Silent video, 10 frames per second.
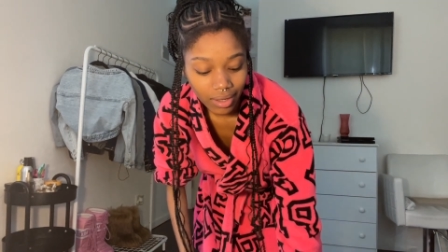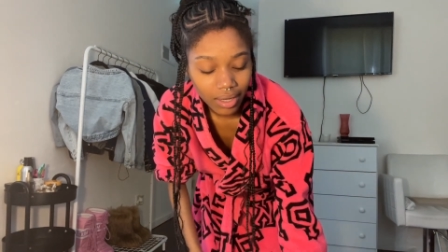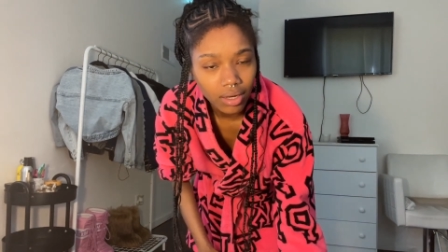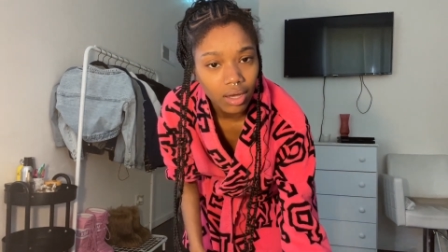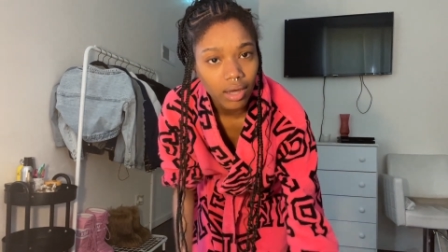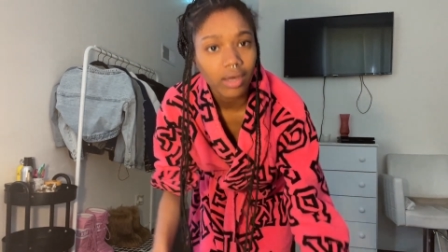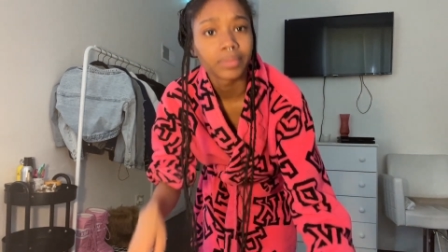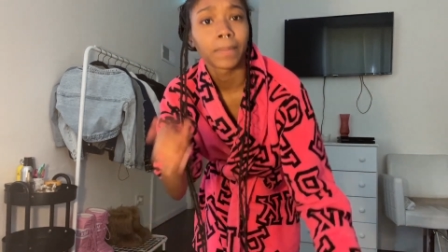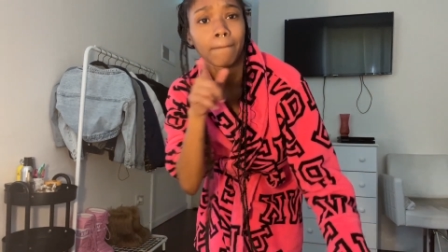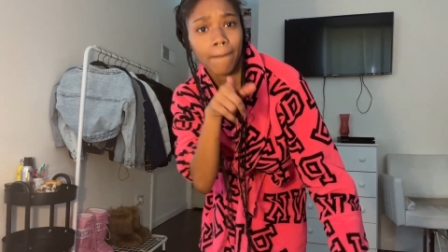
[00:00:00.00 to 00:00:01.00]
and uh,
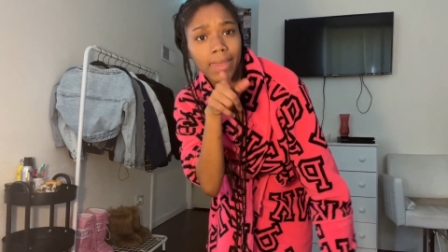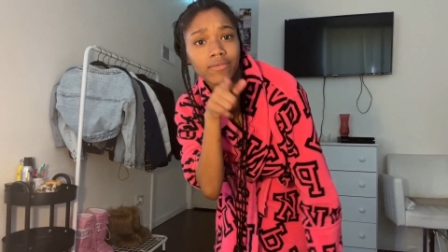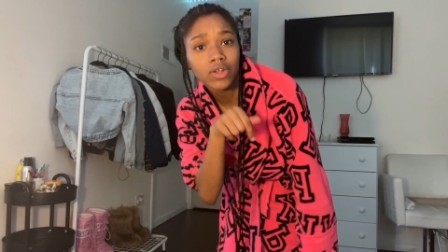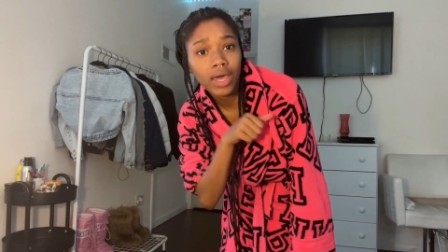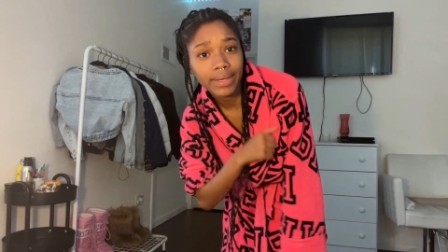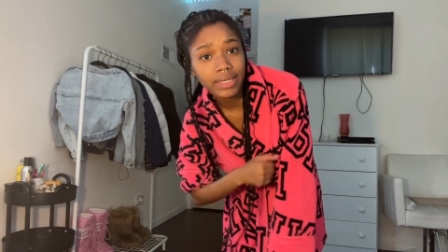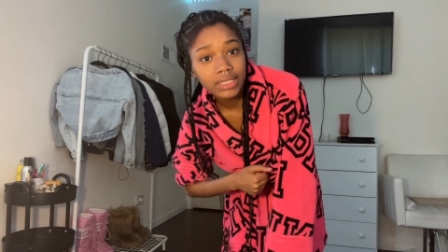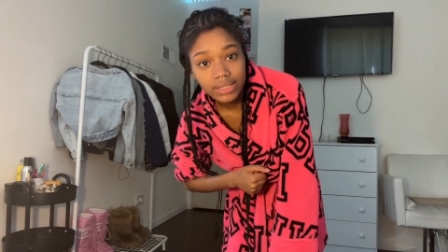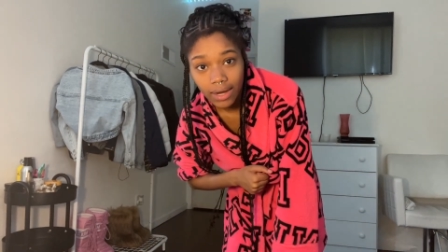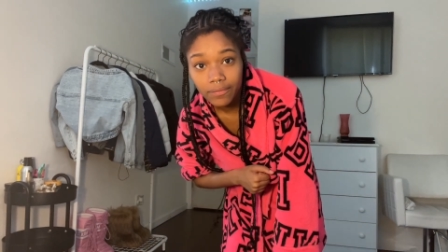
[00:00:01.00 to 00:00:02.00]
even though I
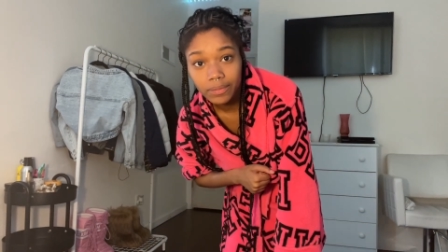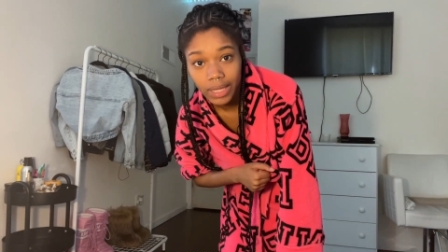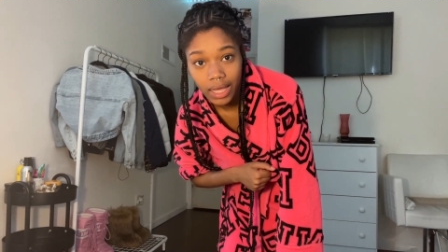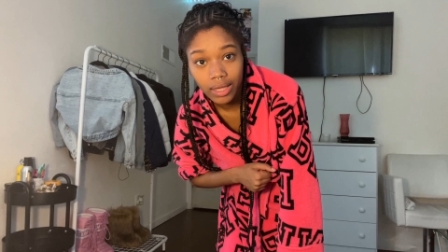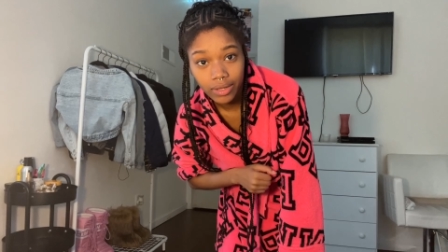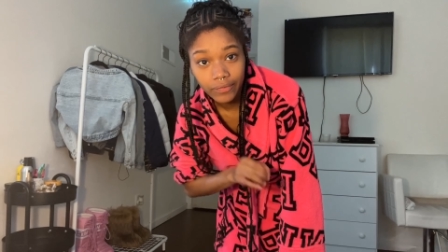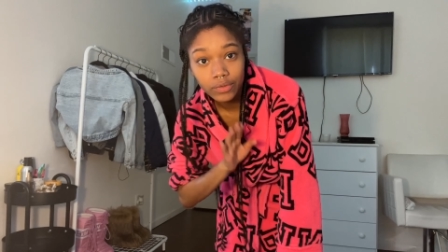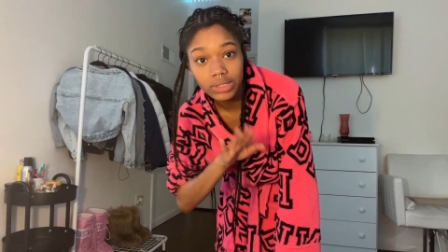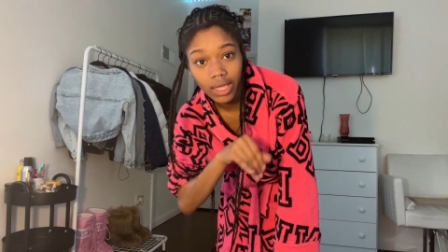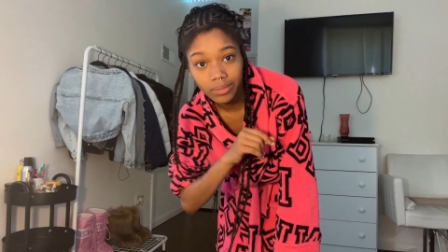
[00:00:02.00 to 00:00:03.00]
did shop from y'all a few
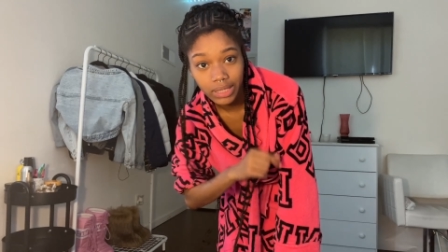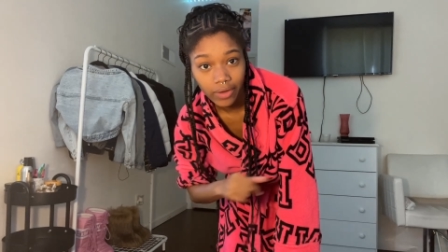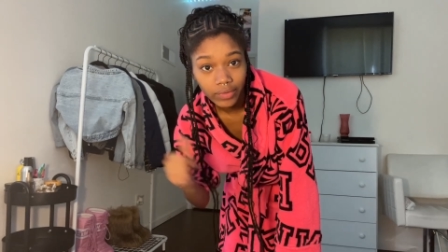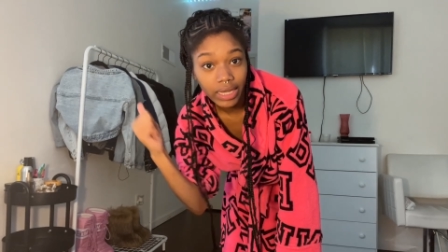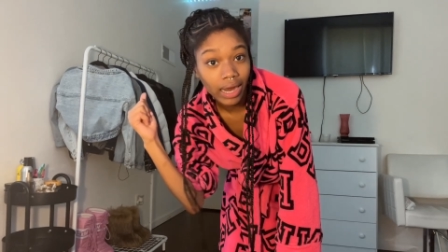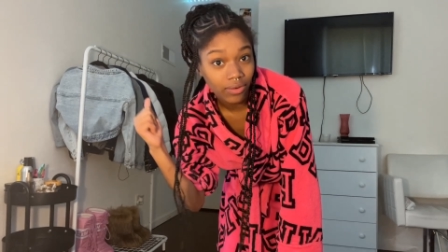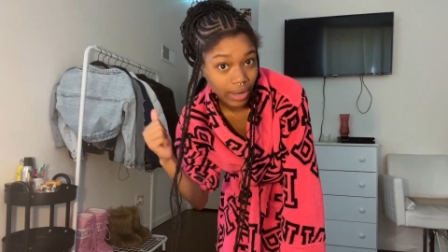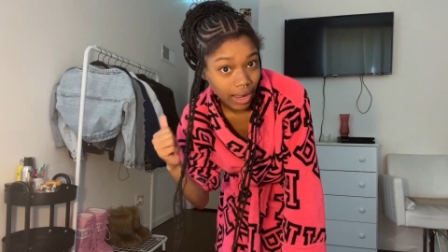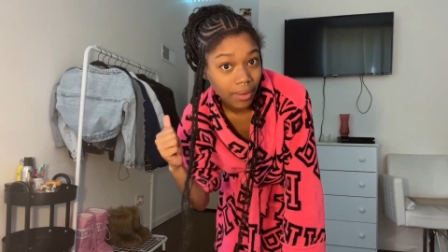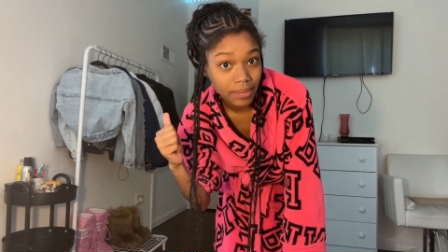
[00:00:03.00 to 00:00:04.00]
times after y'all
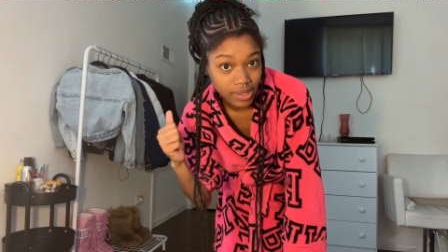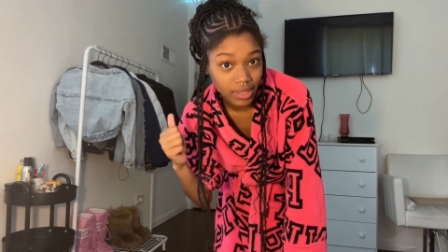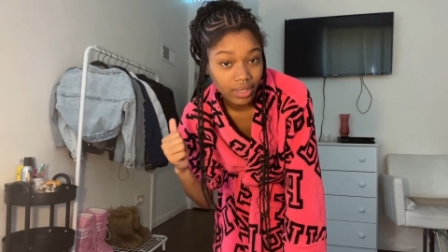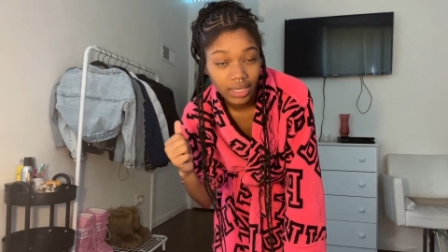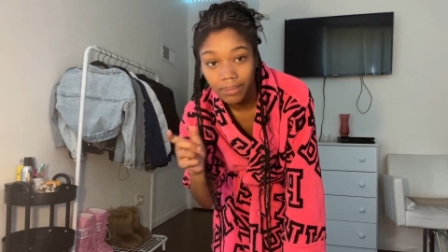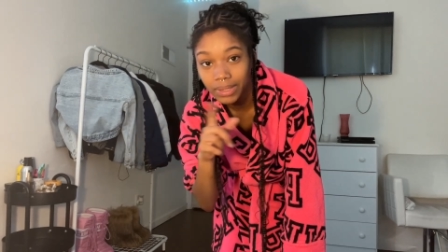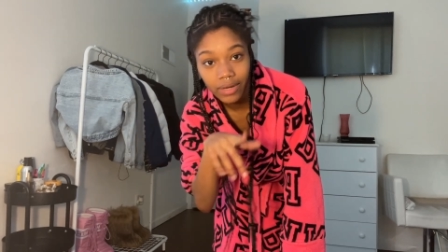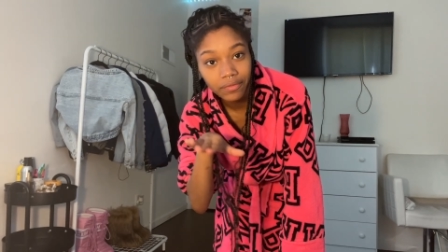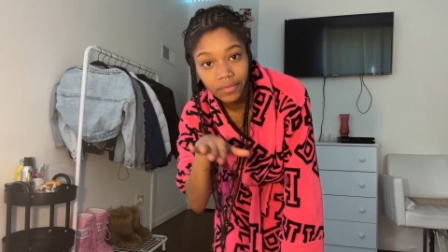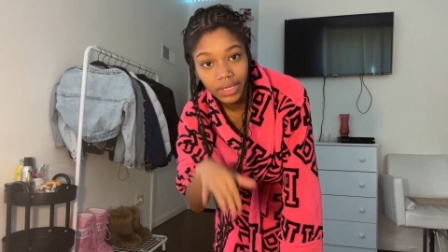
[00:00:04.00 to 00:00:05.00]
robbed me, I'm
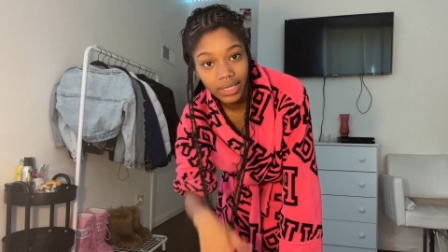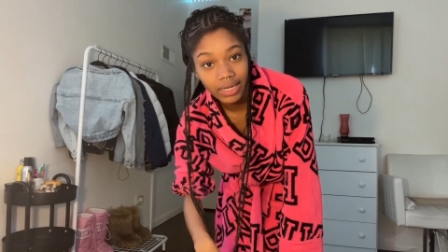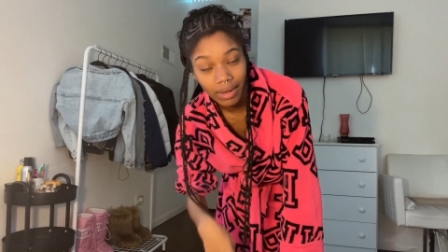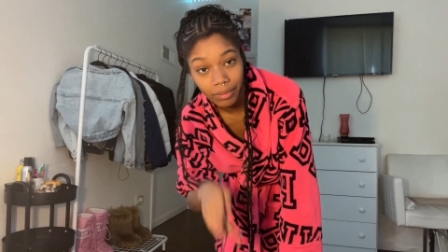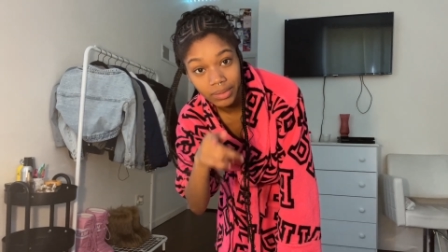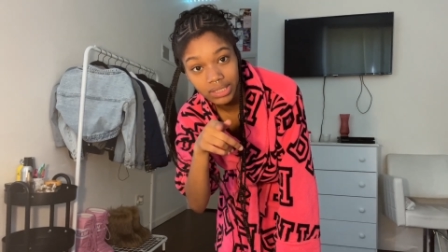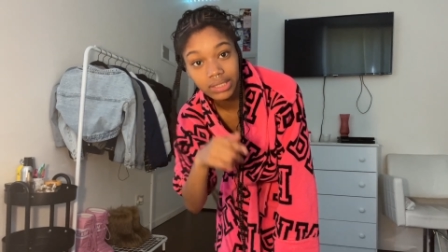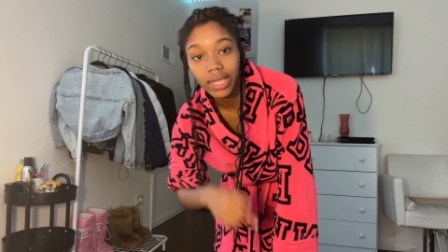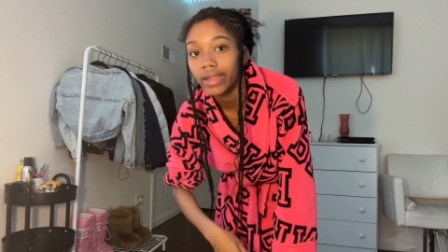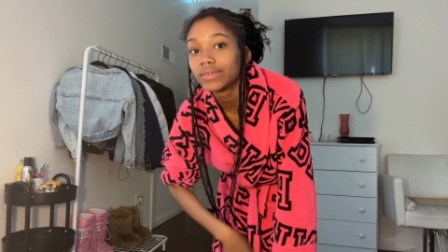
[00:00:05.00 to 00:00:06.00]
never forgetting and I'm gonna mention
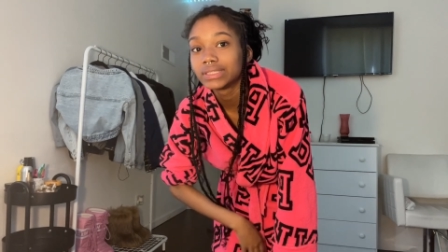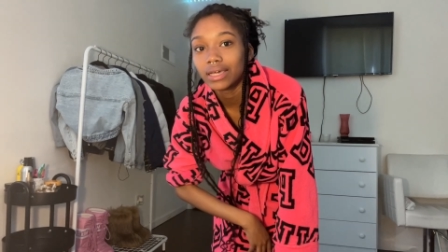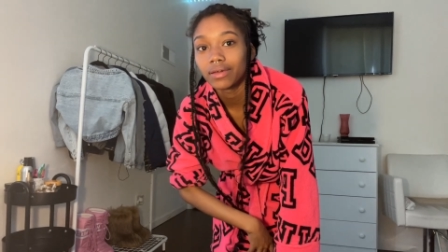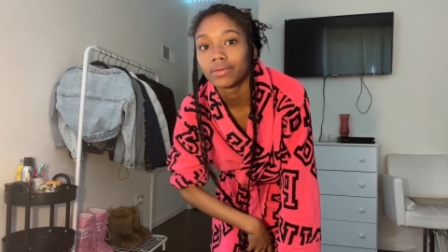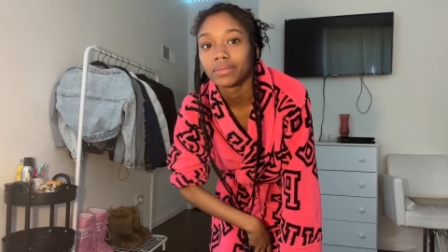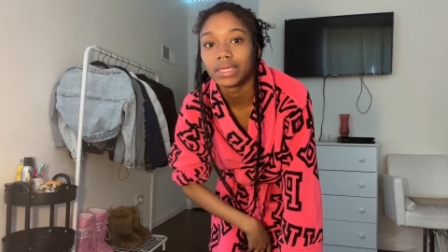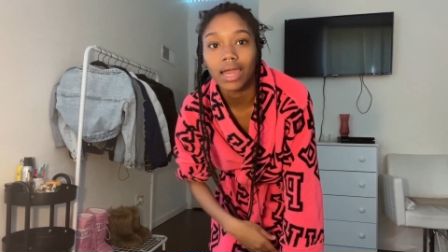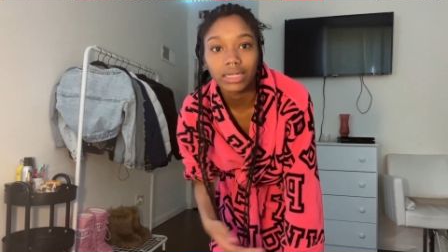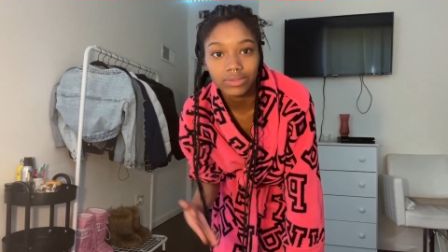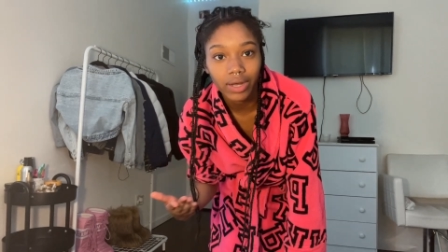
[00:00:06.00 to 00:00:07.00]
it every time.
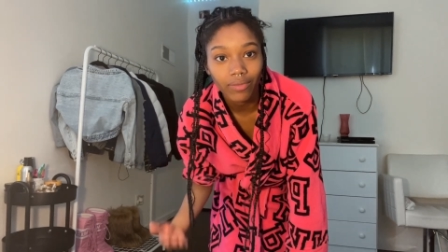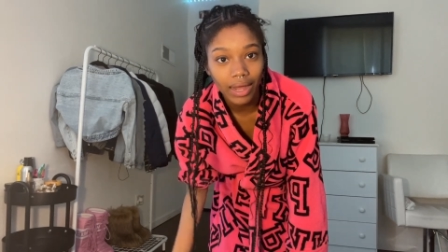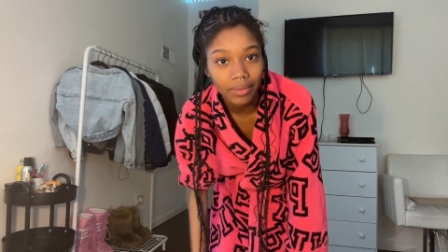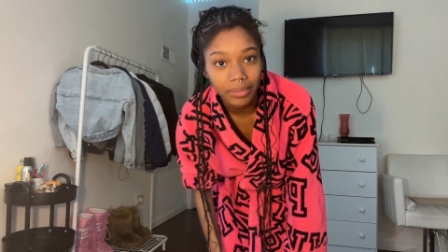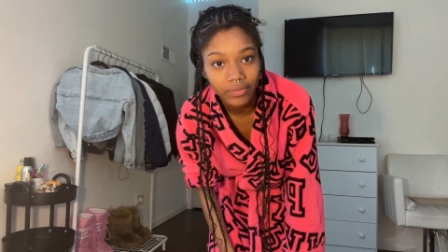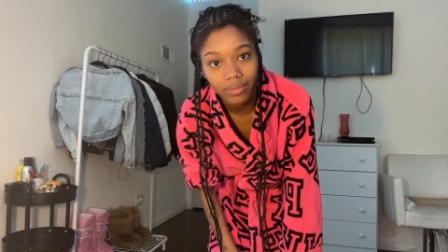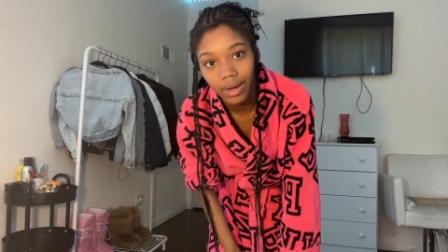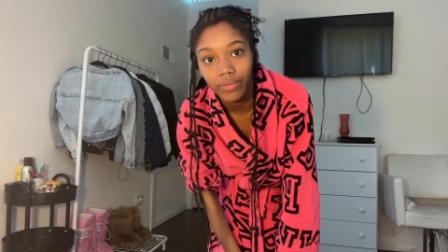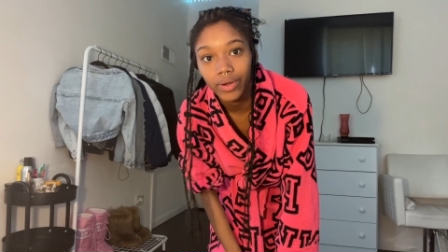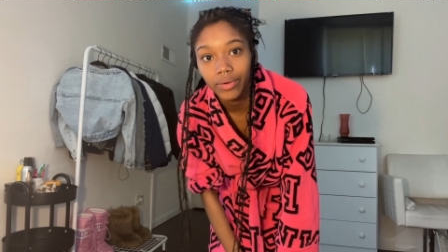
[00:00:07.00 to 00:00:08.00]
Y'all spray robbed me from my
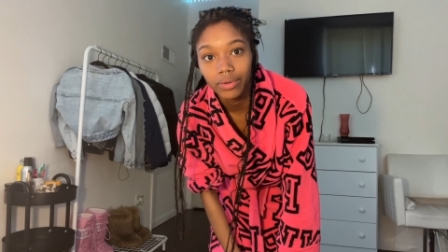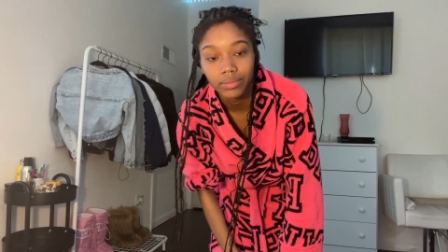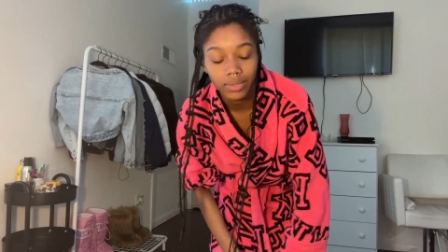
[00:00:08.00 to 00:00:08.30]
road.